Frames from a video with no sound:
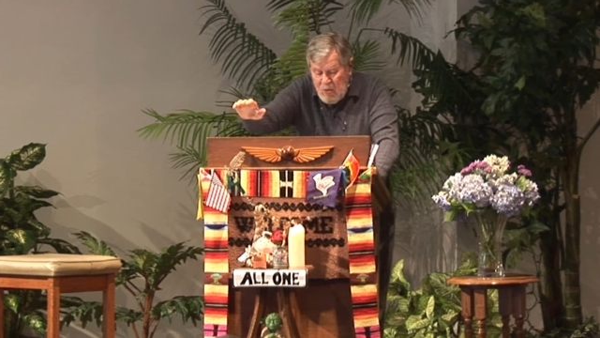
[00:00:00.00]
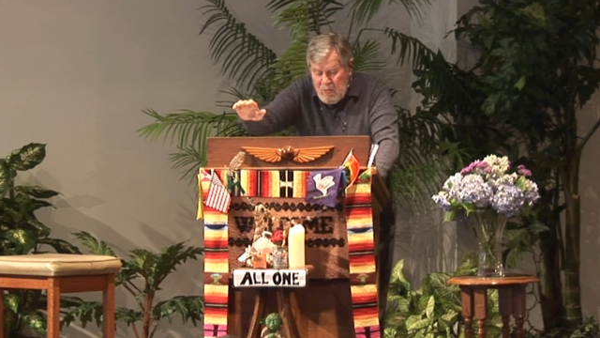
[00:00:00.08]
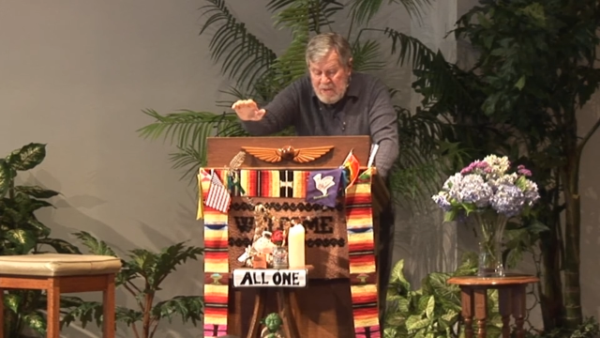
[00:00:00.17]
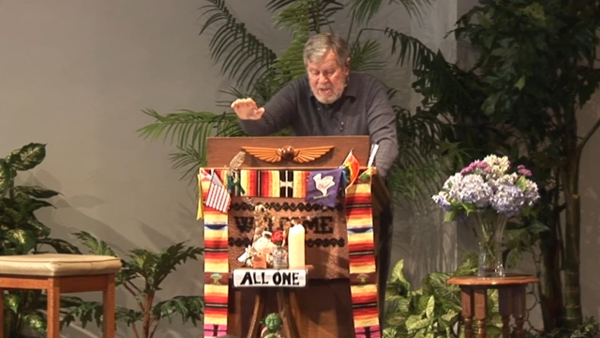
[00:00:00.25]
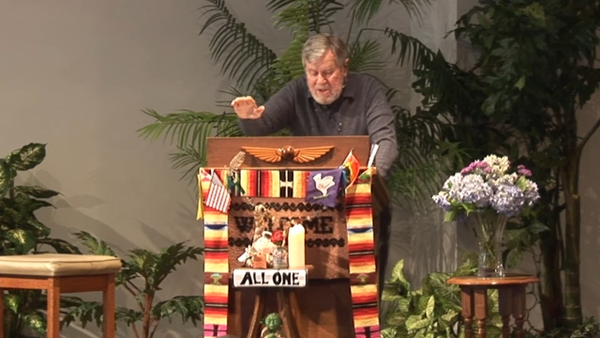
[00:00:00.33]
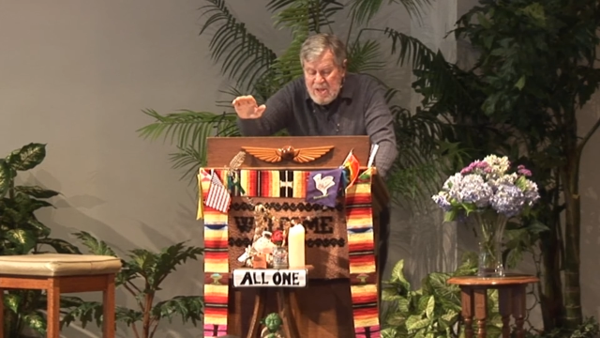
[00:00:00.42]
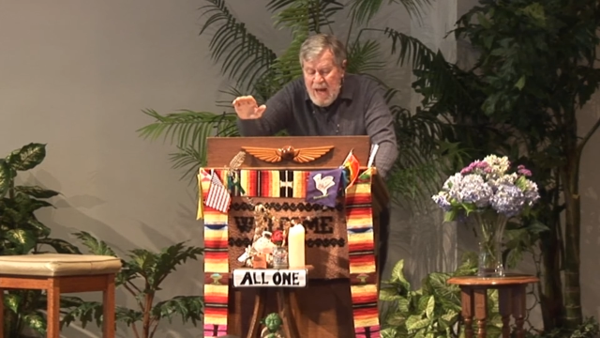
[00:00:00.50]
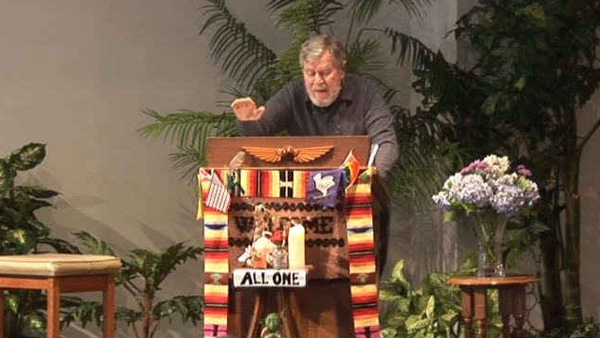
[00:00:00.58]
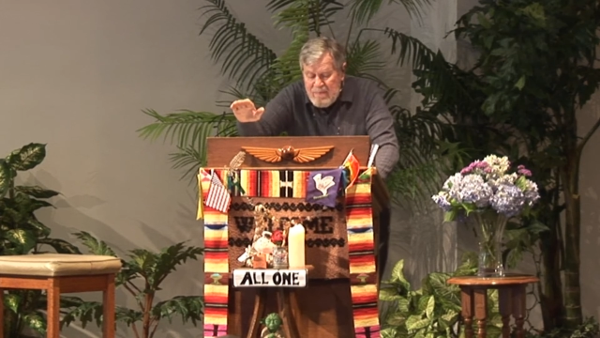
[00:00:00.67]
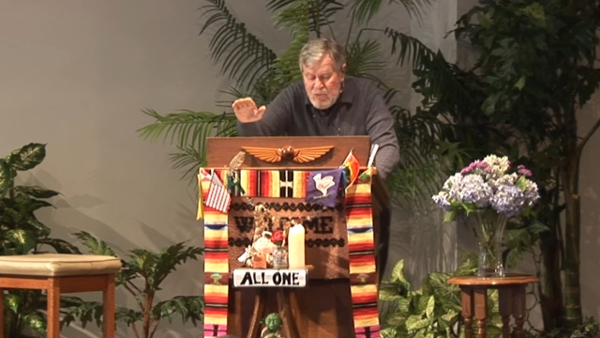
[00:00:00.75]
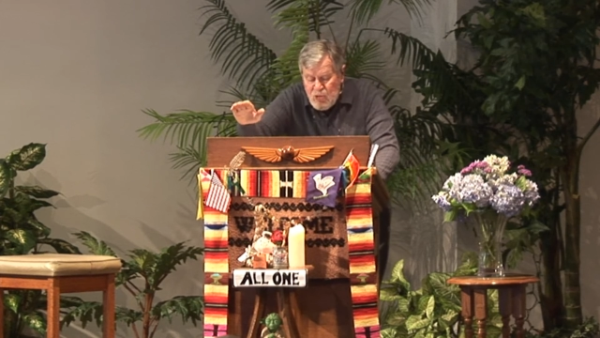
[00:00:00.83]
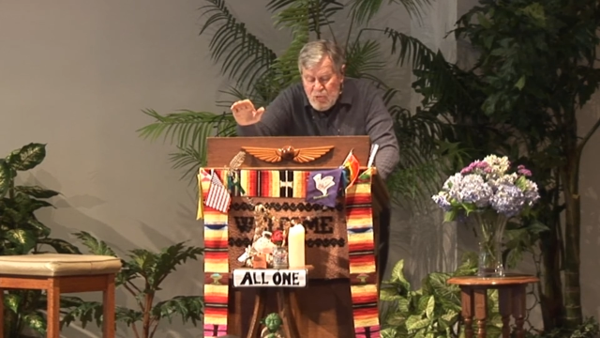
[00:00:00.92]
what we
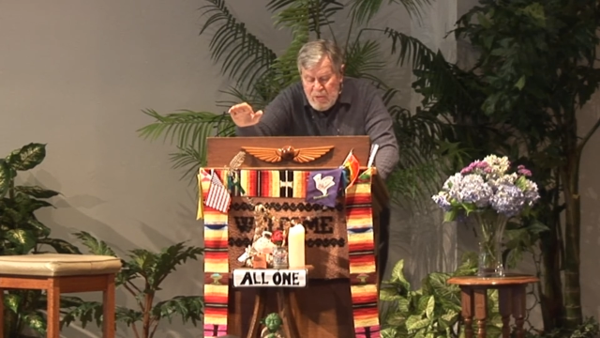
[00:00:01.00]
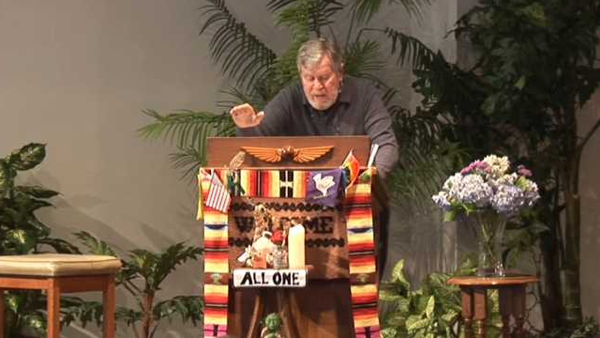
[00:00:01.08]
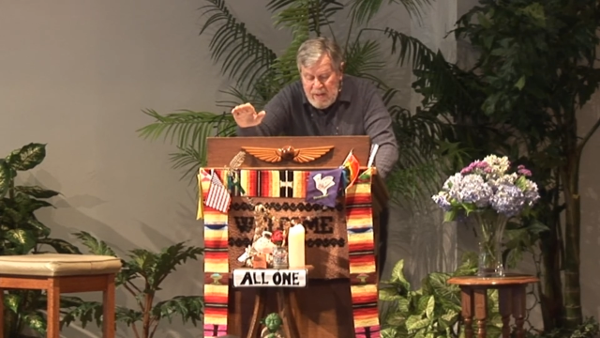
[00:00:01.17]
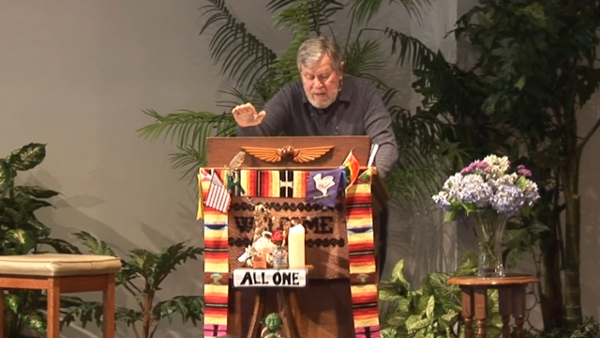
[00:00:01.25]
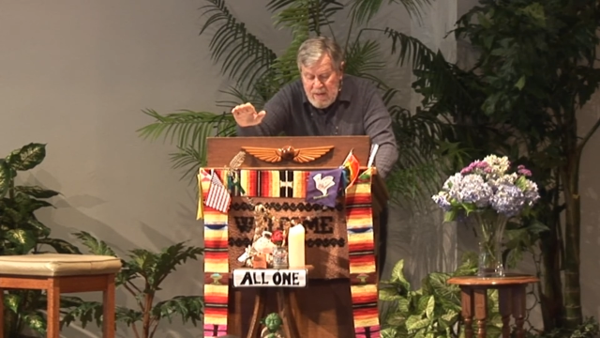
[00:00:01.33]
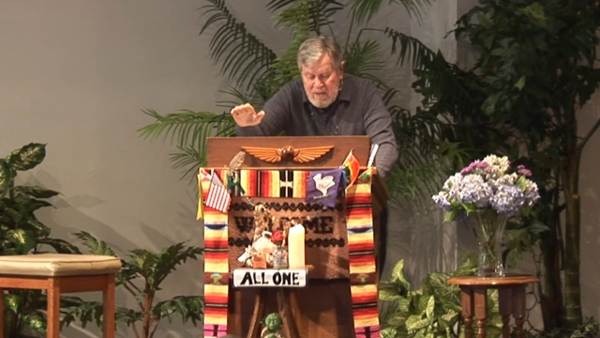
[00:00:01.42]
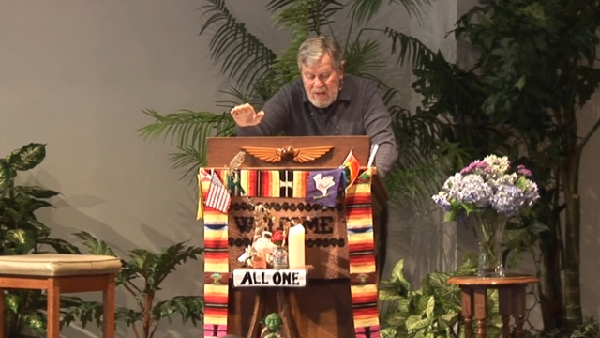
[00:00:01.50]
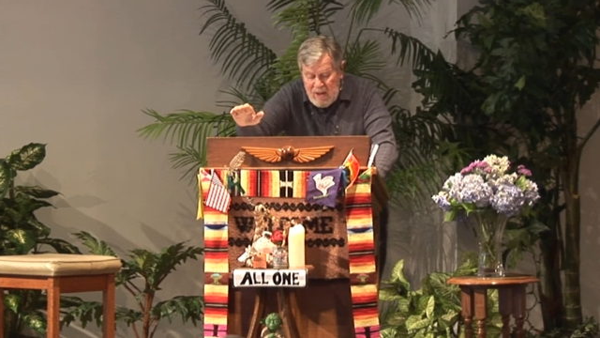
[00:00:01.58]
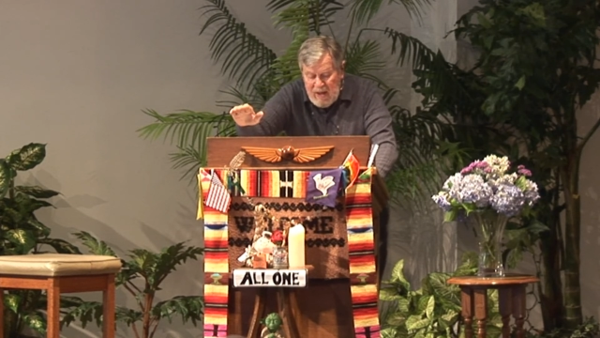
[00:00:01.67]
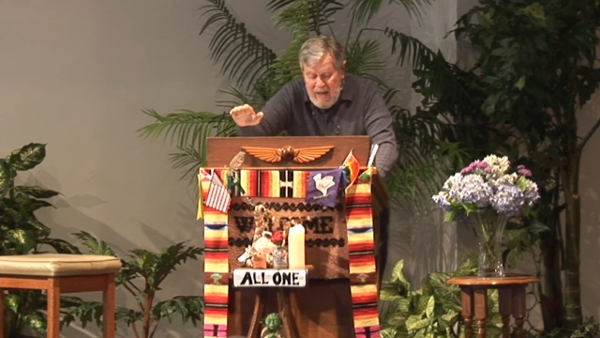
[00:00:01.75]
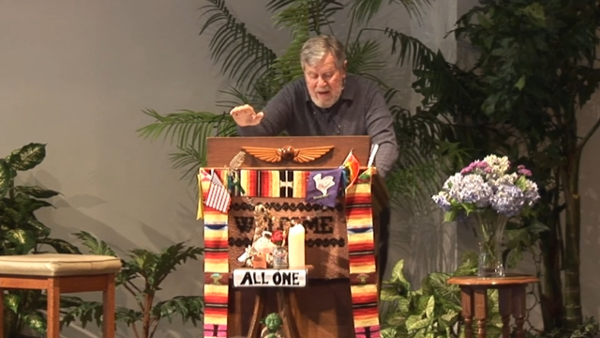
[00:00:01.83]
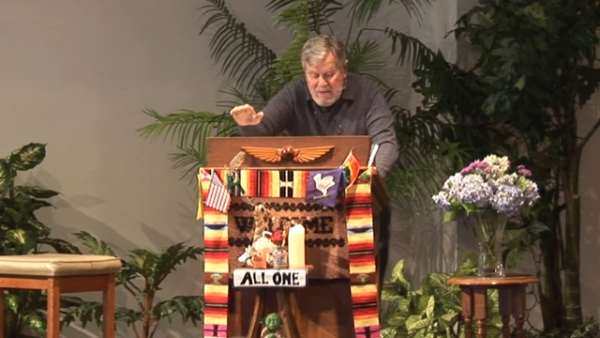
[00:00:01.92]
stop doing that
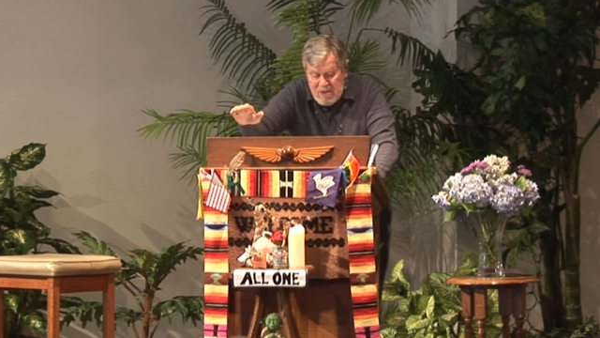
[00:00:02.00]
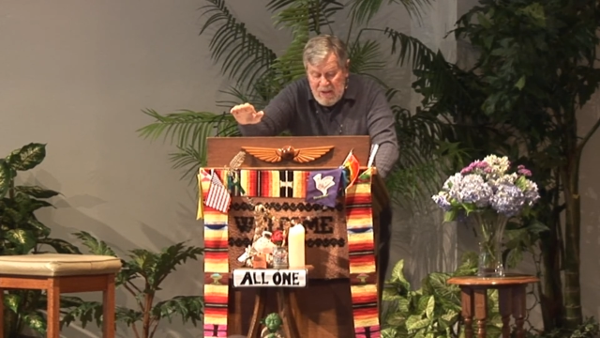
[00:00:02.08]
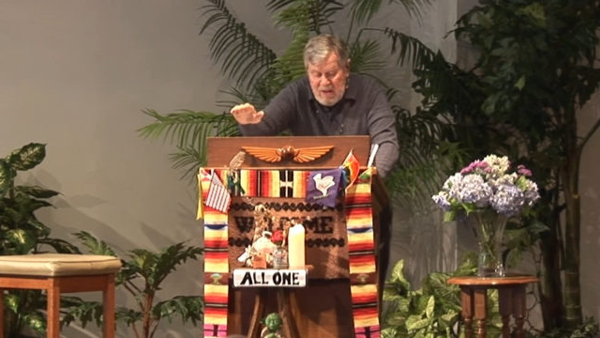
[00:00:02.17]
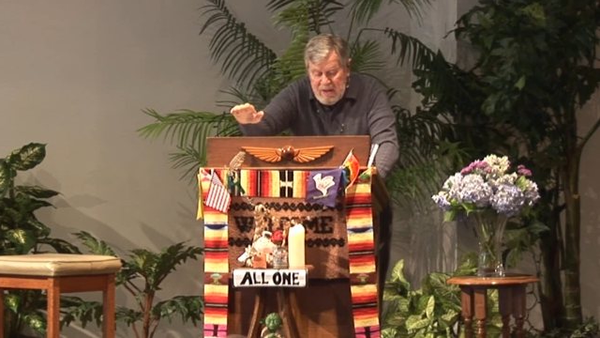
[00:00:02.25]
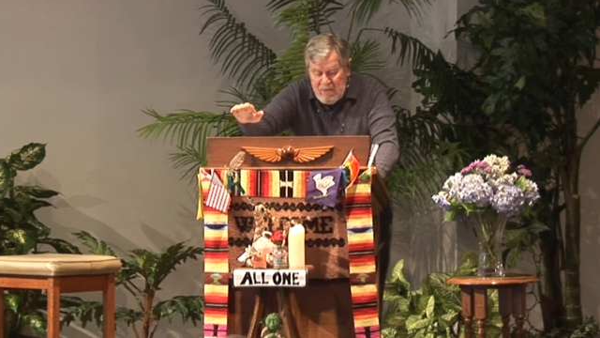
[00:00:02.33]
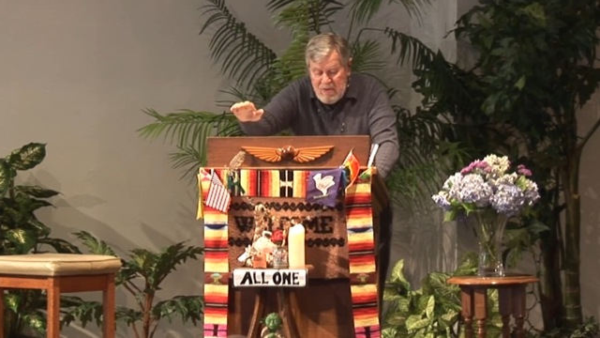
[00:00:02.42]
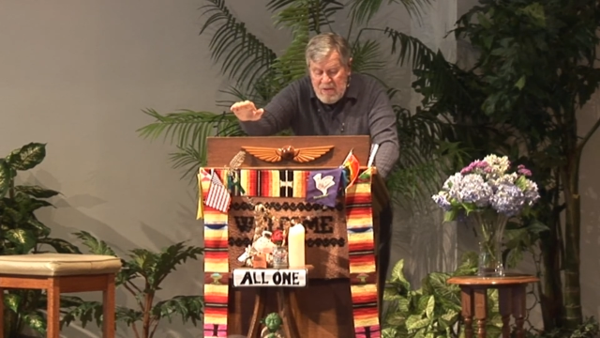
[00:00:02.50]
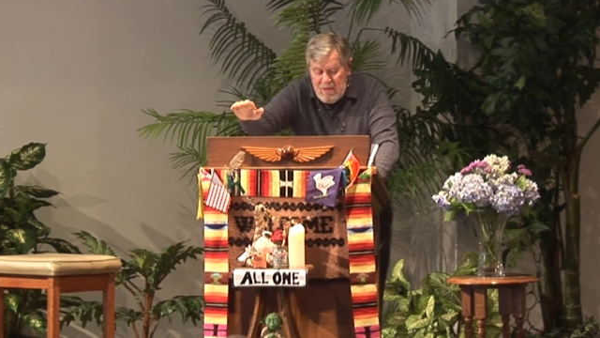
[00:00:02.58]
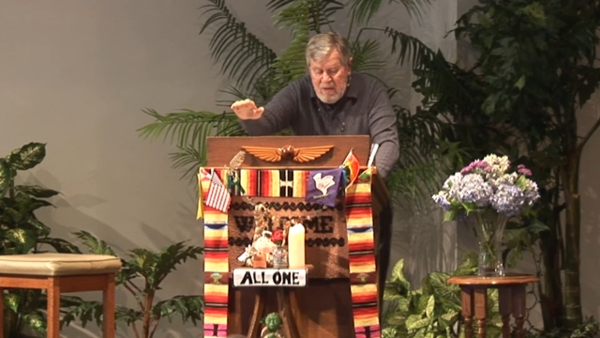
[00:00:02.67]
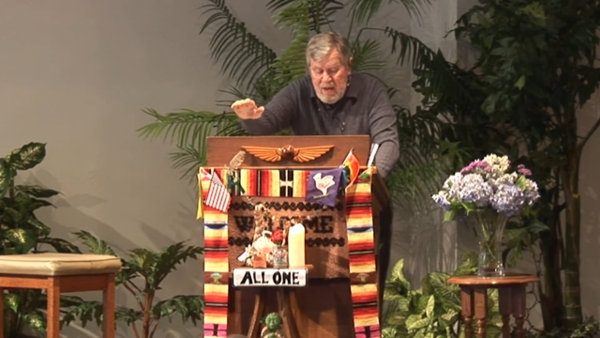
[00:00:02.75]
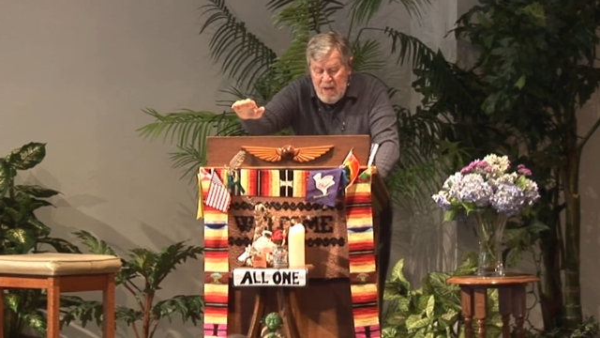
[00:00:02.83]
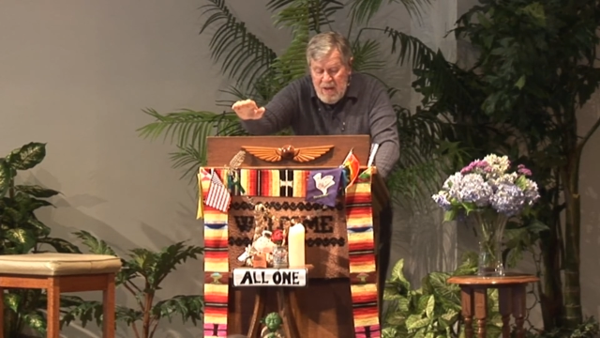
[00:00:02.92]
allows the liquid